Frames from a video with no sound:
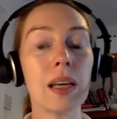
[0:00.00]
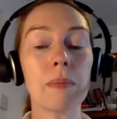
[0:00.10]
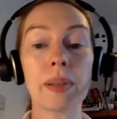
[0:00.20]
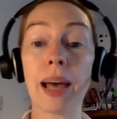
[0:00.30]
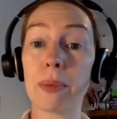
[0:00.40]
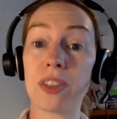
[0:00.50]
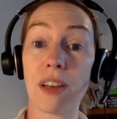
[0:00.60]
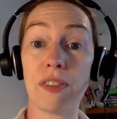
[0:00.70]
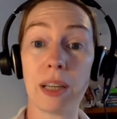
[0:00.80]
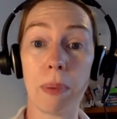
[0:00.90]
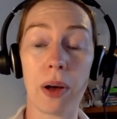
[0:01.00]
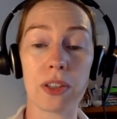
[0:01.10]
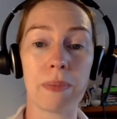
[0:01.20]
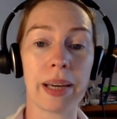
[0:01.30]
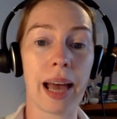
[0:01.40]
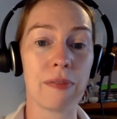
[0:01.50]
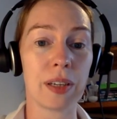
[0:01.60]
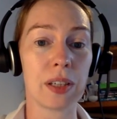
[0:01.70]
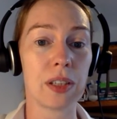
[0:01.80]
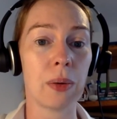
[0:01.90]
But that was definitely part of my
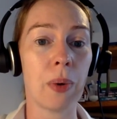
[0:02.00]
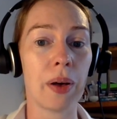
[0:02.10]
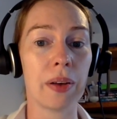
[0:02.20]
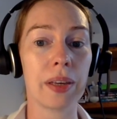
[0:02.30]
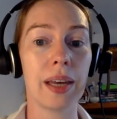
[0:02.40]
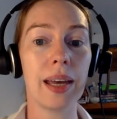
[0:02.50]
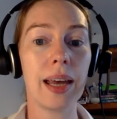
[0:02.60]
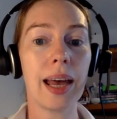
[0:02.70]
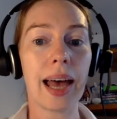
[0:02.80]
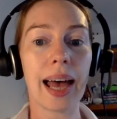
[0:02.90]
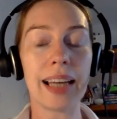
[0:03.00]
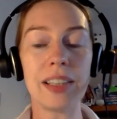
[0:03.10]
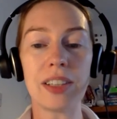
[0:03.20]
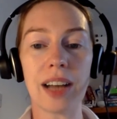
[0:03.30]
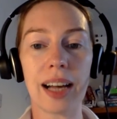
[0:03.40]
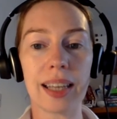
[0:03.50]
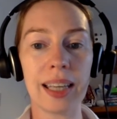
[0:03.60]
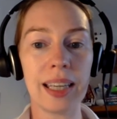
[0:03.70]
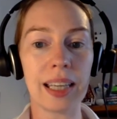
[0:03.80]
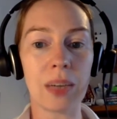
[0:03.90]
advocacy work. And I
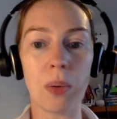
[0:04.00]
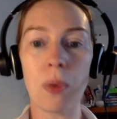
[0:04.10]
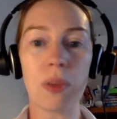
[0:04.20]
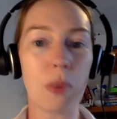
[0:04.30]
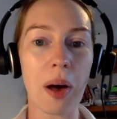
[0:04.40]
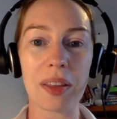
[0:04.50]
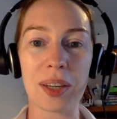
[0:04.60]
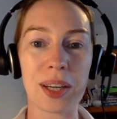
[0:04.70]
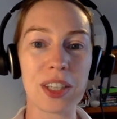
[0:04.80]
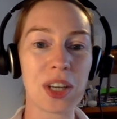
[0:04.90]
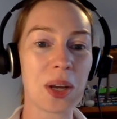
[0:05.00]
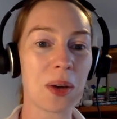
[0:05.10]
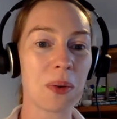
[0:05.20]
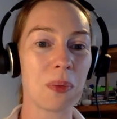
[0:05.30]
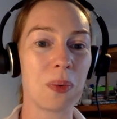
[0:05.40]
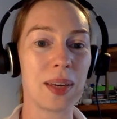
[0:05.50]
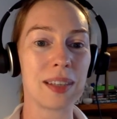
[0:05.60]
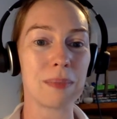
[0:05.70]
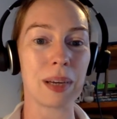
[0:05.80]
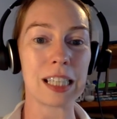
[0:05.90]
think in all of the work that I do
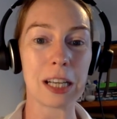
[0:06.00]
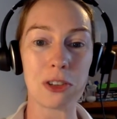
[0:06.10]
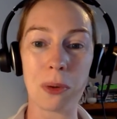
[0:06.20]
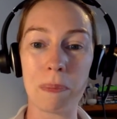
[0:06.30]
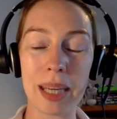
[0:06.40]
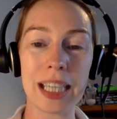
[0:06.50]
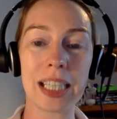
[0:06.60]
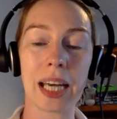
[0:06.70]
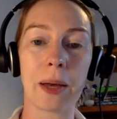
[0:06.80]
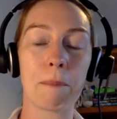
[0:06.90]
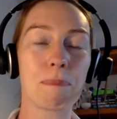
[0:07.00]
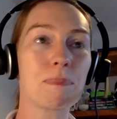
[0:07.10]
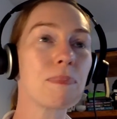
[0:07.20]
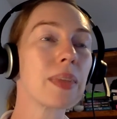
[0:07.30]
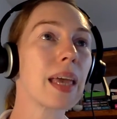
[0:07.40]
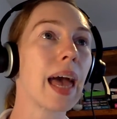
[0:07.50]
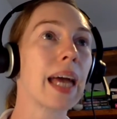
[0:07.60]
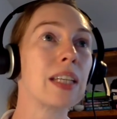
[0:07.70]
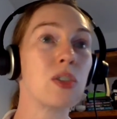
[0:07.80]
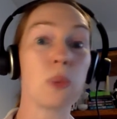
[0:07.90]
with my social media
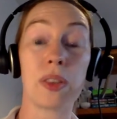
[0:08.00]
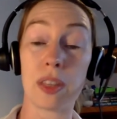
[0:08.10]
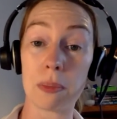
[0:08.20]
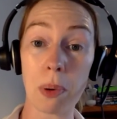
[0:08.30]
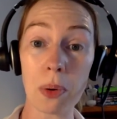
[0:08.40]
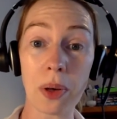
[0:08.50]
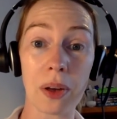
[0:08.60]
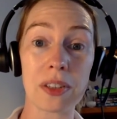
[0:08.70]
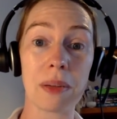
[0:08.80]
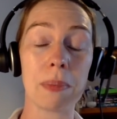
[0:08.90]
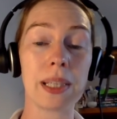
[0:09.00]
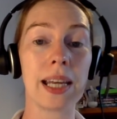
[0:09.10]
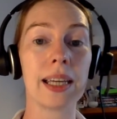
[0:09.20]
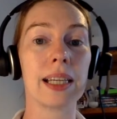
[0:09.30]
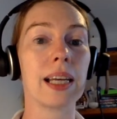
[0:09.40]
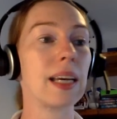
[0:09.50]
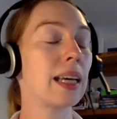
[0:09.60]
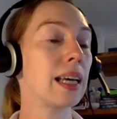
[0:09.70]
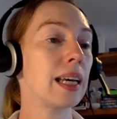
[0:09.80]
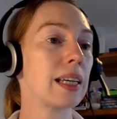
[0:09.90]
and with this podcast in particular,
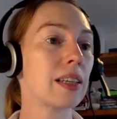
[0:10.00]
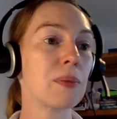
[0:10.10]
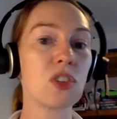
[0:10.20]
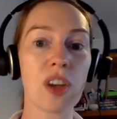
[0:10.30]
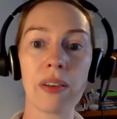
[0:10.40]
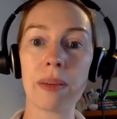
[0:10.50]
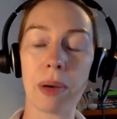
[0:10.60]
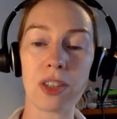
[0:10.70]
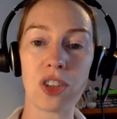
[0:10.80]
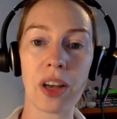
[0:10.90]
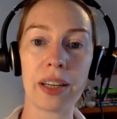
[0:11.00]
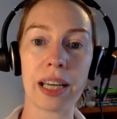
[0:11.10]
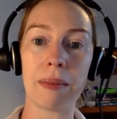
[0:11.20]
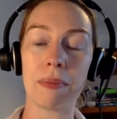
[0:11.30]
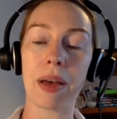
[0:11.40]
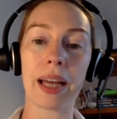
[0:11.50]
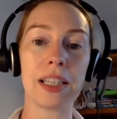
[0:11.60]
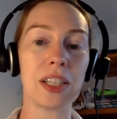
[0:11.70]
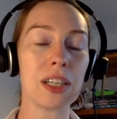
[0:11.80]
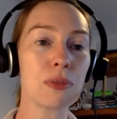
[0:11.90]
is I'm sharing my journey.
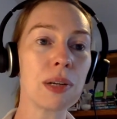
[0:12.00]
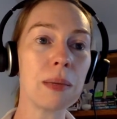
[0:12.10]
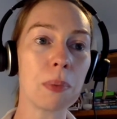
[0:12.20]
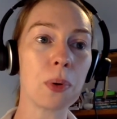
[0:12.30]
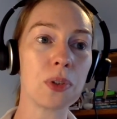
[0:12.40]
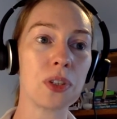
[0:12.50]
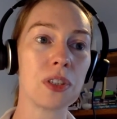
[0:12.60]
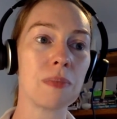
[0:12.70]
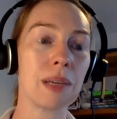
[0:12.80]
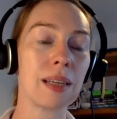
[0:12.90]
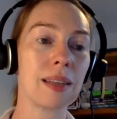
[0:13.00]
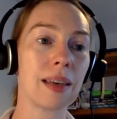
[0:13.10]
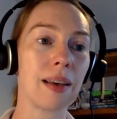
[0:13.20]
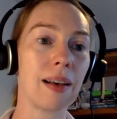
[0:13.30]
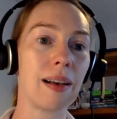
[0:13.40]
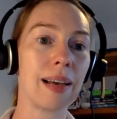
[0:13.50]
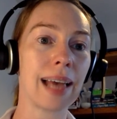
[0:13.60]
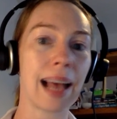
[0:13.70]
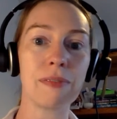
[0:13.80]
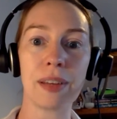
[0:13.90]
And it's really important to me that I
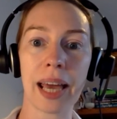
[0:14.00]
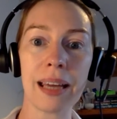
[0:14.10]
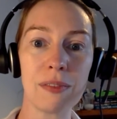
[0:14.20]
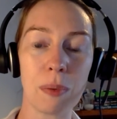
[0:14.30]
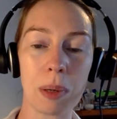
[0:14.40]
advocate for